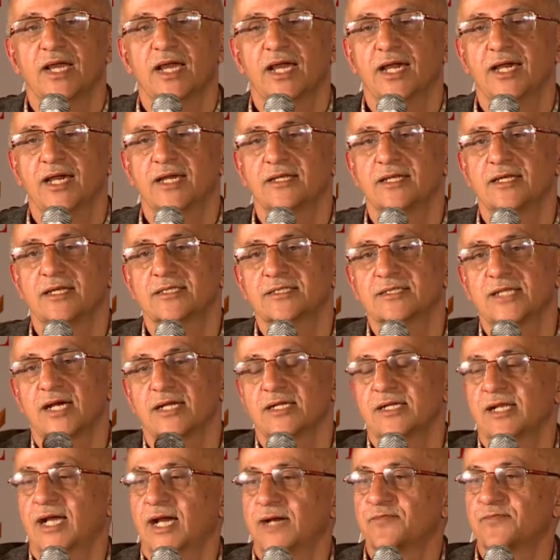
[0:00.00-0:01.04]
and it
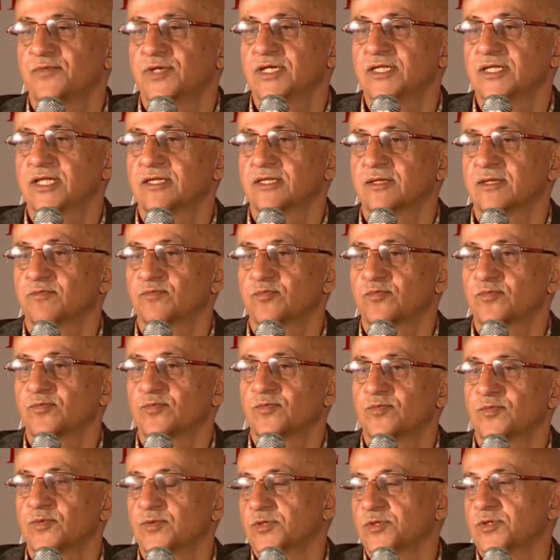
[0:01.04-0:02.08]
started happening that the,
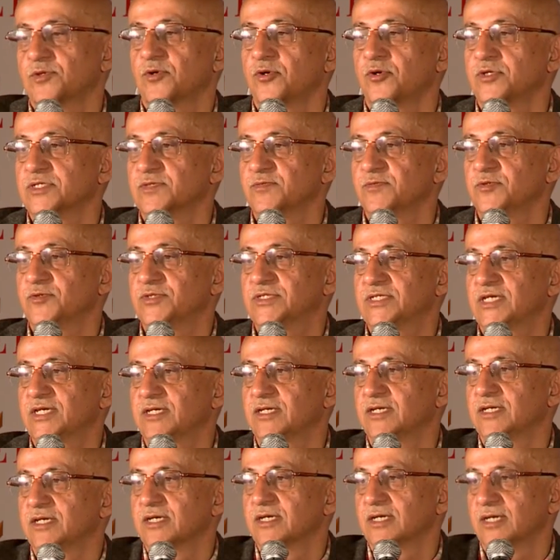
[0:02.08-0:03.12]
the constable would say,
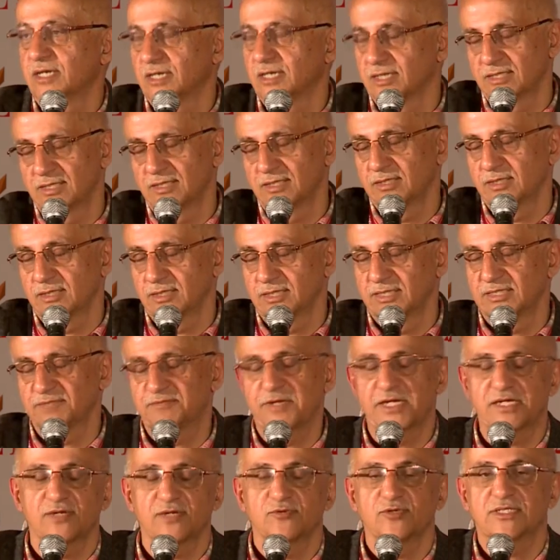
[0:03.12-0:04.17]
uh, the
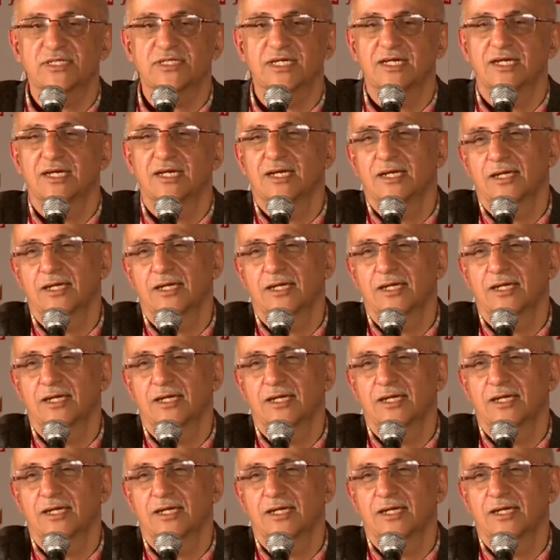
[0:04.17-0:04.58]
inspector would say,